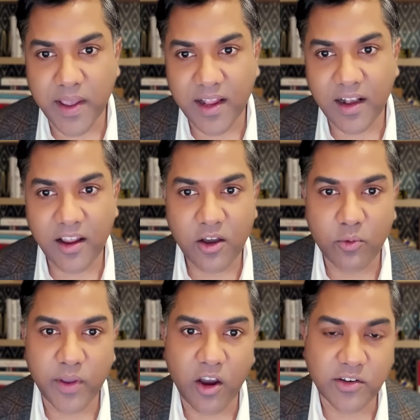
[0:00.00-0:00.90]
make clear
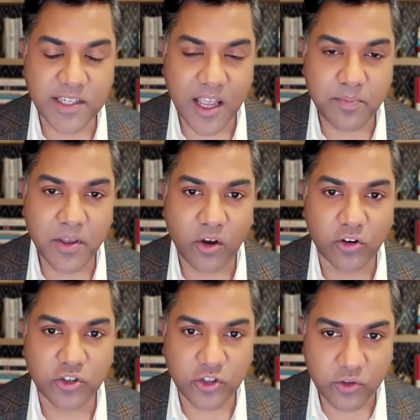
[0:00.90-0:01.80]
we are taping
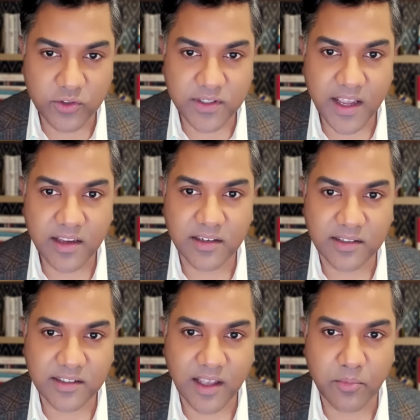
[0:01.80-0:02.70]
on Tuesday,
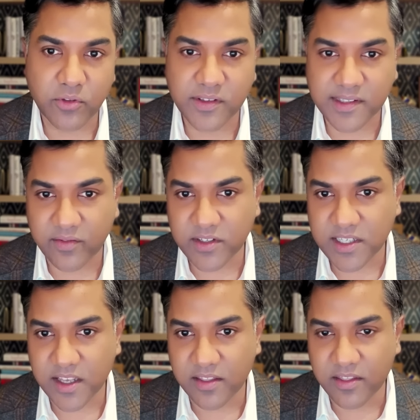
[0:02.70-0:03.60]
December the
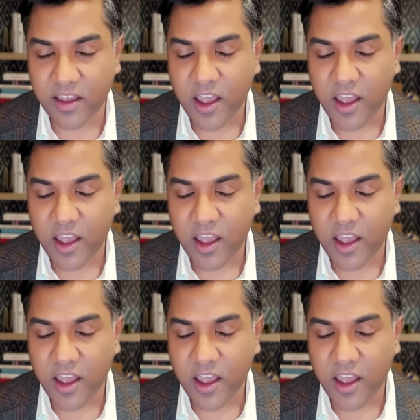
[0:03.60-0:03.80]
17th.